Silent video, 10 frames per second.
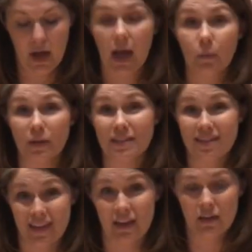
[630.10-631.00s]
I want to
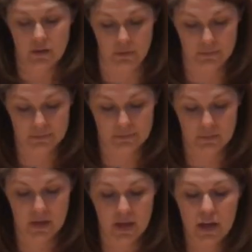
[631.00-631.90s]
thank you.
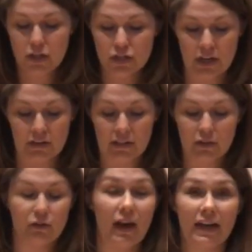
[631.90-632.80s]
sharing the
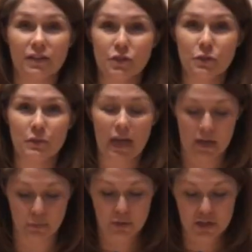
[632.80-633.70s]
gratitude and
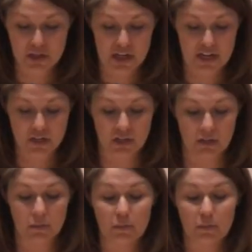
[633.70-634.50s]
appreciation,